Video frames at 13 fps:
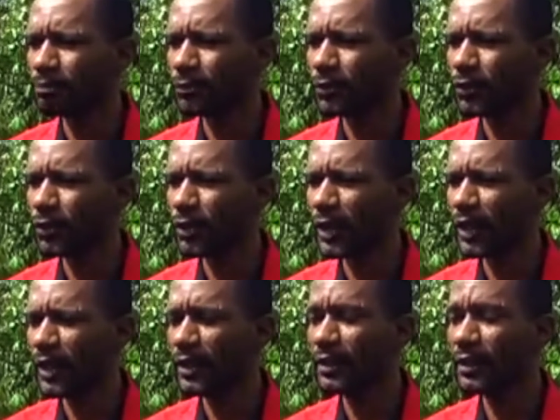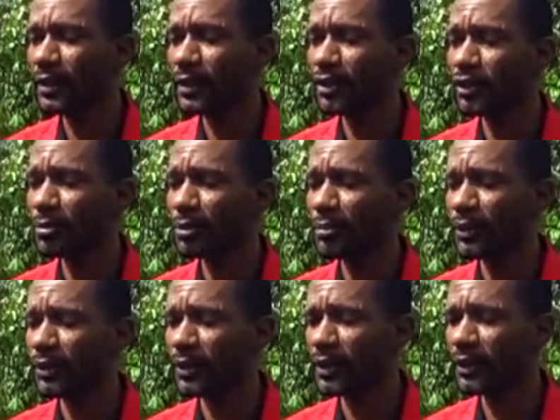So I think it should be
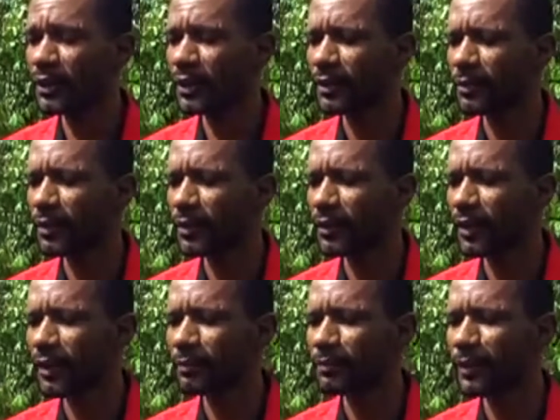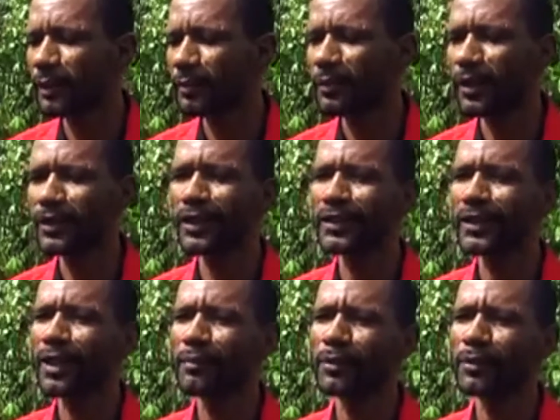protected, but I'm not that